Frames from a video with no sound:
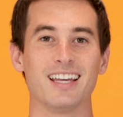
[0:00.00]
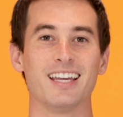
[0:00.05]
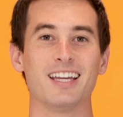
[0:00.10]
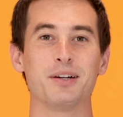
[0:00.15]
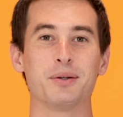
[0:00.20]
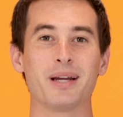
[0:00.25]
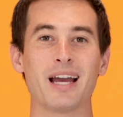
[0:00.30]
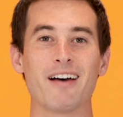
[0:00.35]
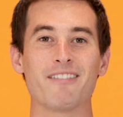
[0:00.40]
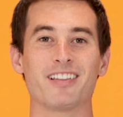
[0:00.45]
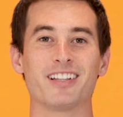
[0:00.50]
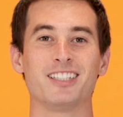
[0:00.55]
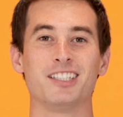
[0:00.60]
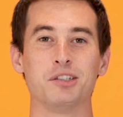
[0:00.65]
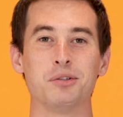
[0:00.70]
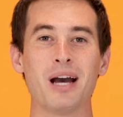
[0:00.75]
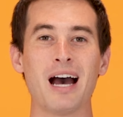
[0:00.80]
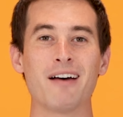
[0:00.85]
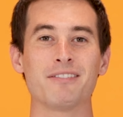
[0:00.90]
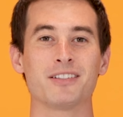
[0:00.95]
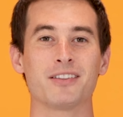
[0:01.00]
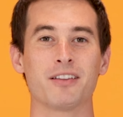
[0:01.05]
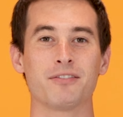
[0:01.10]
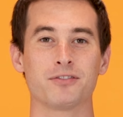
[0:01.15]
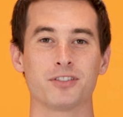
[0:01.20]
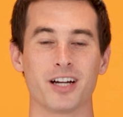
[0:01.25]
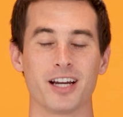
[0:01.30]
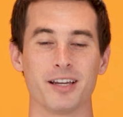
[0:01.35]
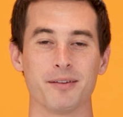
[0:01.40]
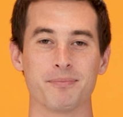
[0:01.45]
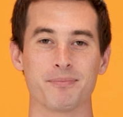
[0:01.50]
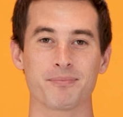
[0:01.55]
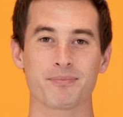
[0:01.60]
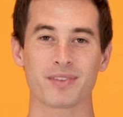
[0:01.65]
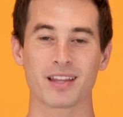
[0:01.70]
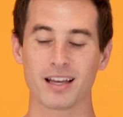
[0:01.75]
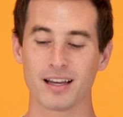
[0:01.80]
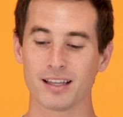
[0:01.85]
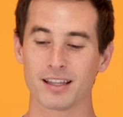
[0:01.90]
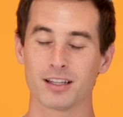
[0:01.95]
Here we have the 2 halves of the frame,
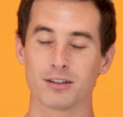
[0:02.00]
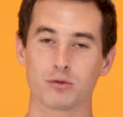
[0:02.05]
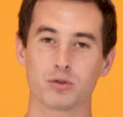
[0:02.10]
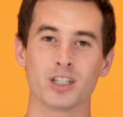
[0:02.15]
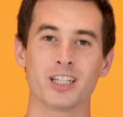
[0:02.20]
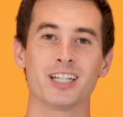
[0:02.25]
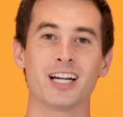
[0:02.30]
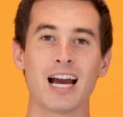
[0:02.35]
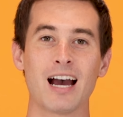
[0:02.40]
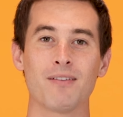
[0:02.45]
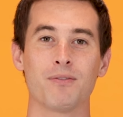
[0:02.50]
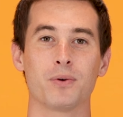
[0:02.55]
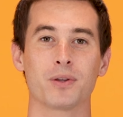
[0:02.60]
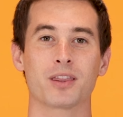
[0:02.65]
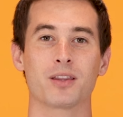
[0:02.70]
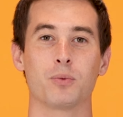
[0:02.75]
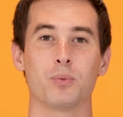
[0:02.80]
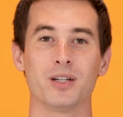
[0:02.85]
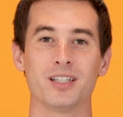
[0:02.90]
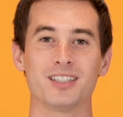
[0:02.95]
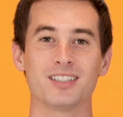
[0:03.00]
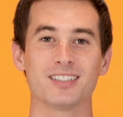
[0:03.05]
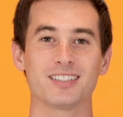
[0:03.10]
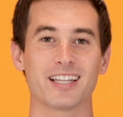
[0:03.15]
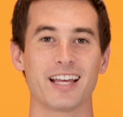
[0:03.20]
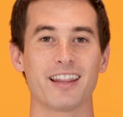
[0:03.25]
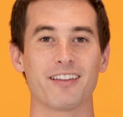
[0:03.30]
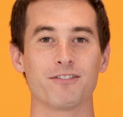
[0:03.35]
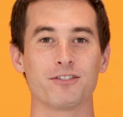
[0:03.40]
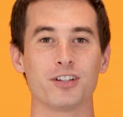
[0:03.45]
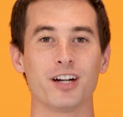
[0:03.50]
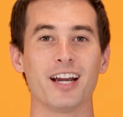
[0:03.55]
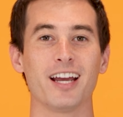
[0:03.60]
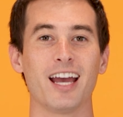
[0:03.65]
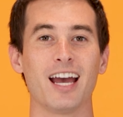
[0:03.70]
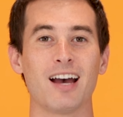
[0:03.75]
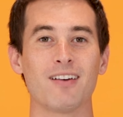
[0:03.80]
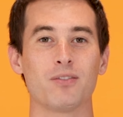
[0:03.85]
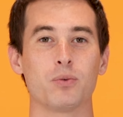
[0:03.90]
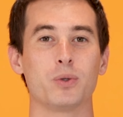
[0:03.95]
the rear half with the wheels and the front
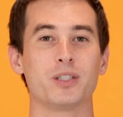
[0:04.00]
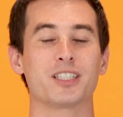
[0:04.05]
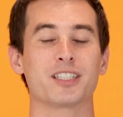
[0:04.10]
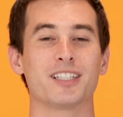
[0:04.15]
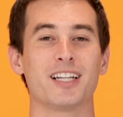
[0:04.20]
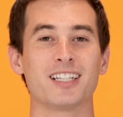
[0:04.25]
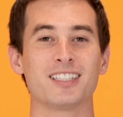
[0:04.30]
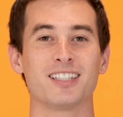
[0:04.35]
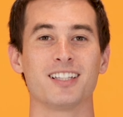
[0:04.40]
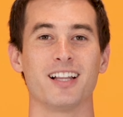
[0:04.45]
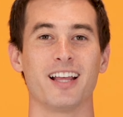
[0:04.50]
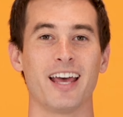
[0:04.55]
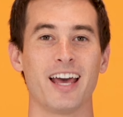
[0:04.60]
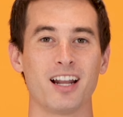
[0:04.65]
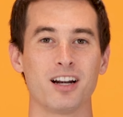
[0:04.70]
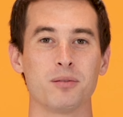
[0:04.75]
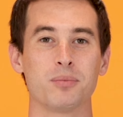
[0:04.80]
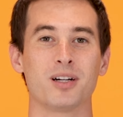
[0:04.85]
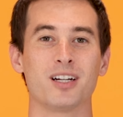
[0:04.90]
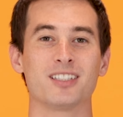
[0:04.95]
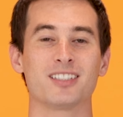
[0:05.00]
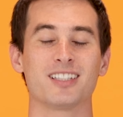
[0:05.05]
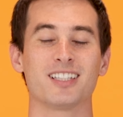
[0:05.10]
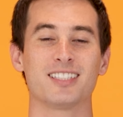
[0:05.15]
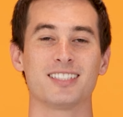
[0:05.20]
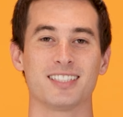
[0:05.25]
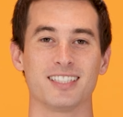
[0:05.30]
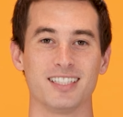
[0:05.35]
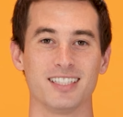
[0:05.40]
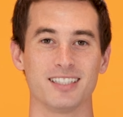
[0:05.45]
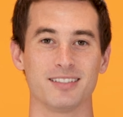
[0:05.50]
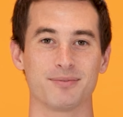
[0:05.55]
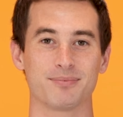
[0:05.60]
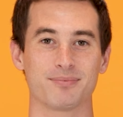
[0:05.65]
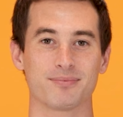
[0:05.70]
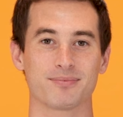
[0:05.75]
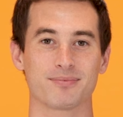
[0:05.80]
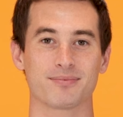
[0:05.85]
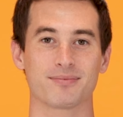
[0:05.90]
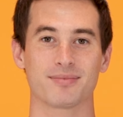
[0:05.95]
half which connects to the handlebars and the seat.
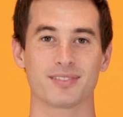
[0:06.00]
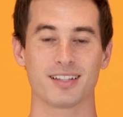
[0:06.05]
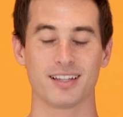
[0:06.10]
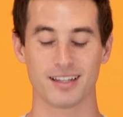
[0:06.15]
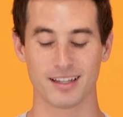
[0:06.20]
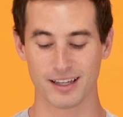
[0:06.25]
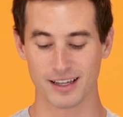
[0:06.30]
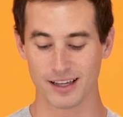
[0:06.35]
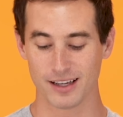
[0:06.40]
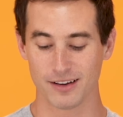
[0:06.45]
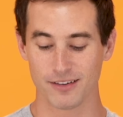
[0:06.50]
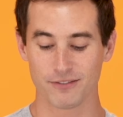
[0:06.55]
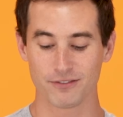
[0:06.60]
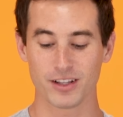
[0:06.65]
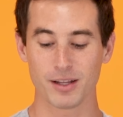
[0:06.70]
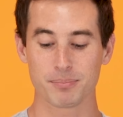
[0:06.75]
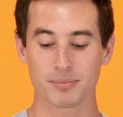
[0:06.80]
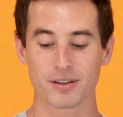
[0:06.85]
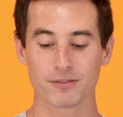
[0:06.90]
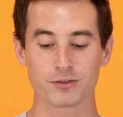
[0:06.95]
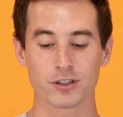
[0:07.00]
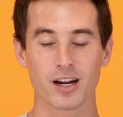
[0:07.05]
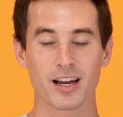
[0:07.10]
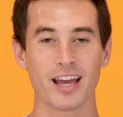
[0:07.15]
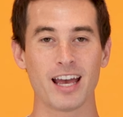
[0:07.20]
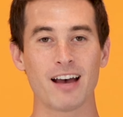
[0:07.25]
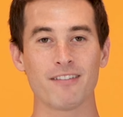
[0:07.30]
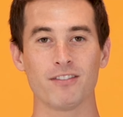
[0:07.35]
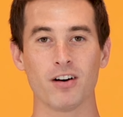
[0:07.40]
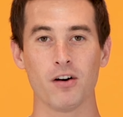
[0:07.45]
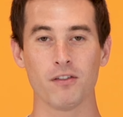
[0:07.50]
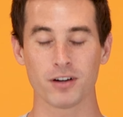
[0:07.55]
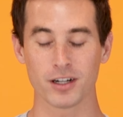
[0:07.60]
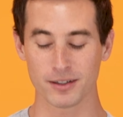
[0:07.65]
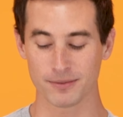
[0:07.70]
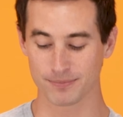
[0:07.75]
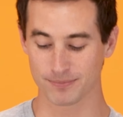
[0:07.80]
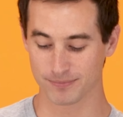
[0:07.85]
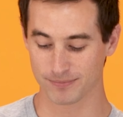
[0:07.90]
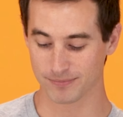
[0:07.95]
Flip the front half
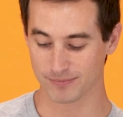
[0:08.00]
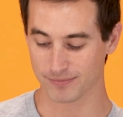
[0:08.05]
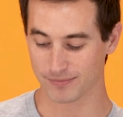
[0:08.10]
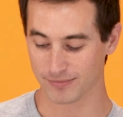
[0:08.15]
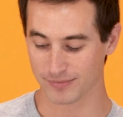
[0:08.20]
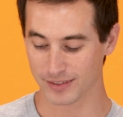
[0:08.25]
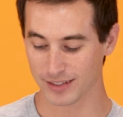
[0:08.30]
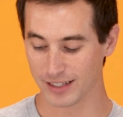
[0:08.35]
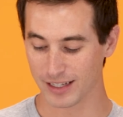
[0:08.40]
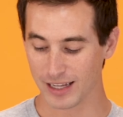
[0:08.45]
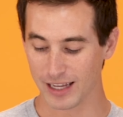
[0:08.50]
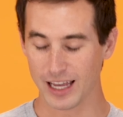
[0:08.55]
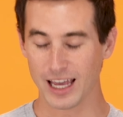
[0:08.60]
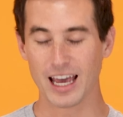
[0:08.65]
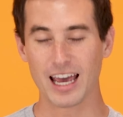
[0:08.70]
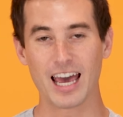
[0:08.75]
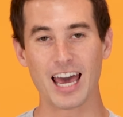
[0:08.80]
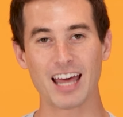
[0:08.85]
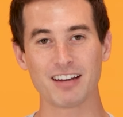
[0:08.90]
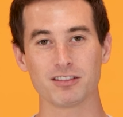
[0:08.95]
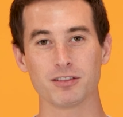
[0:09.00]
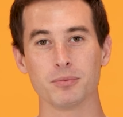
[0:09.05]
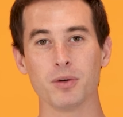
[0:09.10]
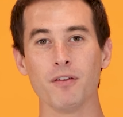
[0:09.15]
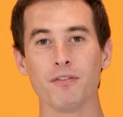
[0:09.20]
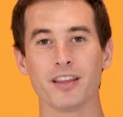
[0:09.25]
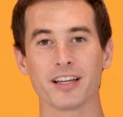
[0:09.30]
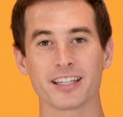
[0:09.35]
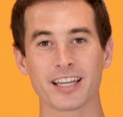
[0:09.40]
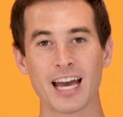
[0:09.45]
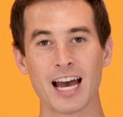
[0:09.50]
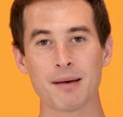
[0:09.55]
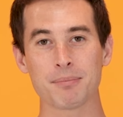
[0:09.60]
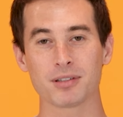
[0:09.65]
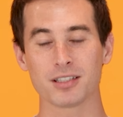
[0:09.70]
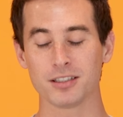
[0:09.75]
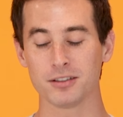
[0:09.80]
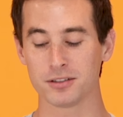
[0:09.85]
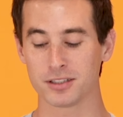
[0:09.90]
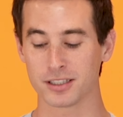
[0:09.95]
over and remove the cap
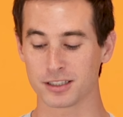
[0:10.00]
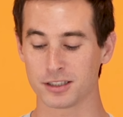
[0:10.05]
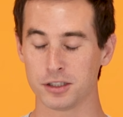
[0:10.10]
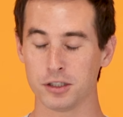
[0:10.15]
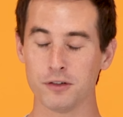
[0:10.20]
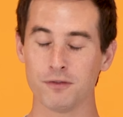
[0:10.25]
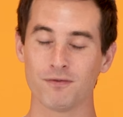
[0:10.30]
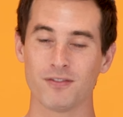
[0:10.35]
using 2